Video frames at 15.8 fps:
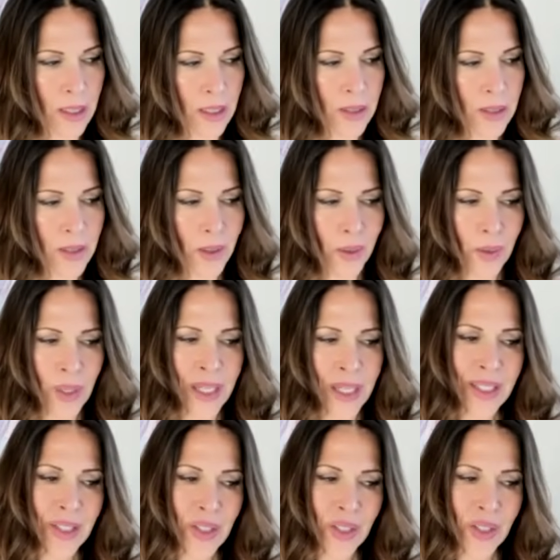So
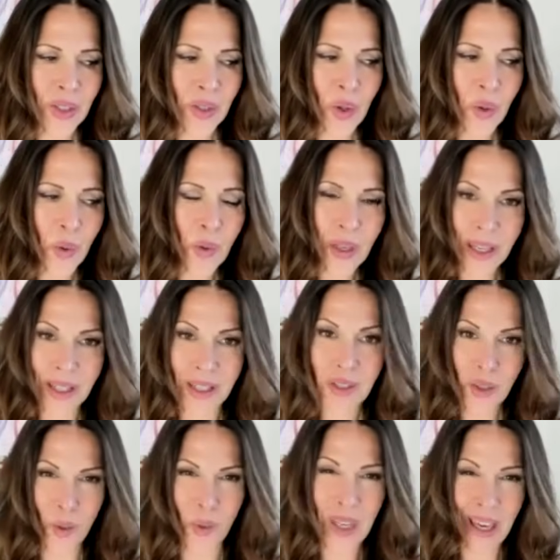just know that
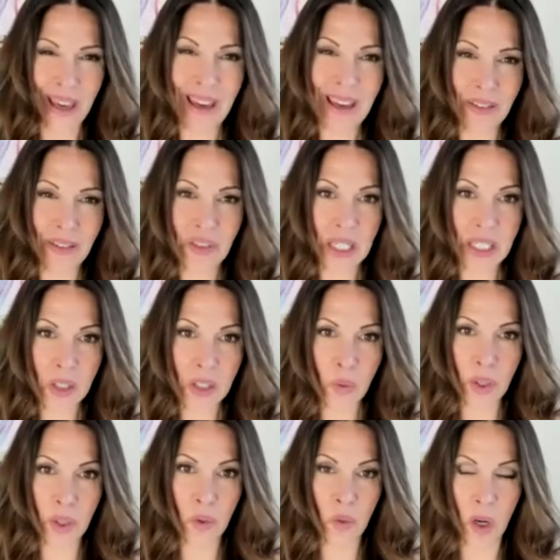it's okay if that's
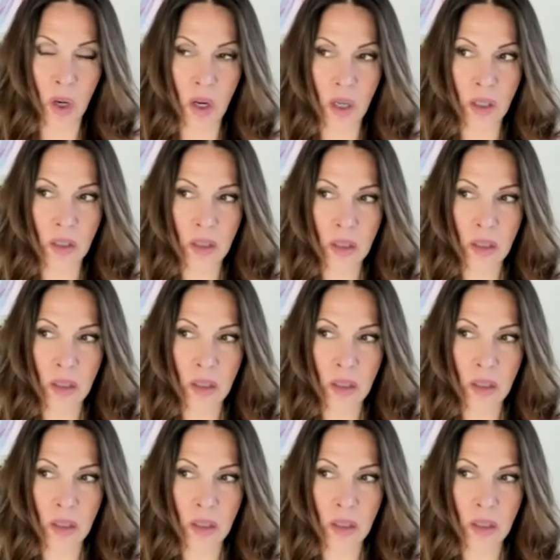where you are.